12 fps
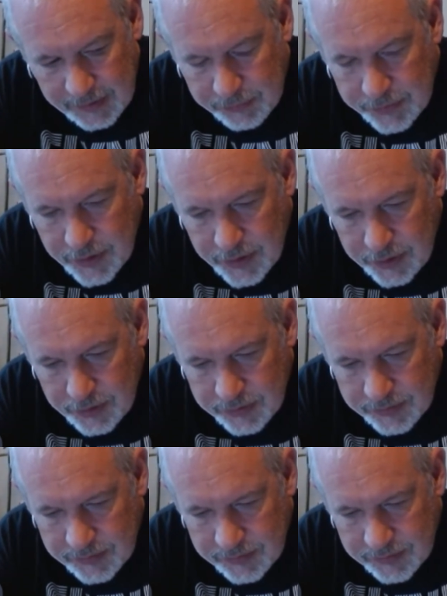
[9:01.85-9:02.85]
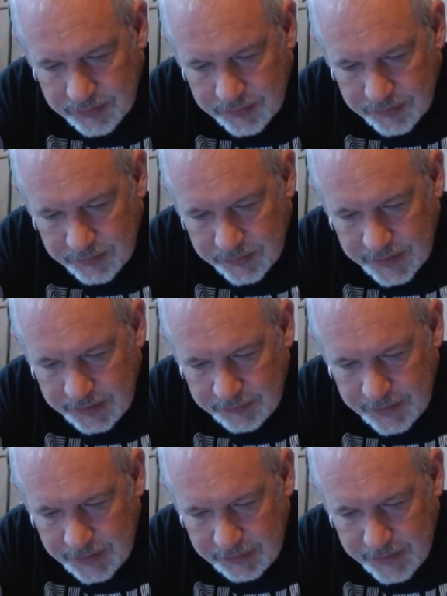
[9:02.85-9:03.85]
"Well, no." When they
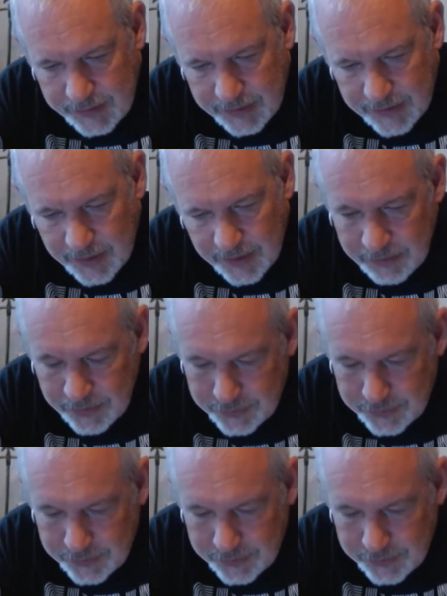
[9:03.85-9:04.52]
when they when he comes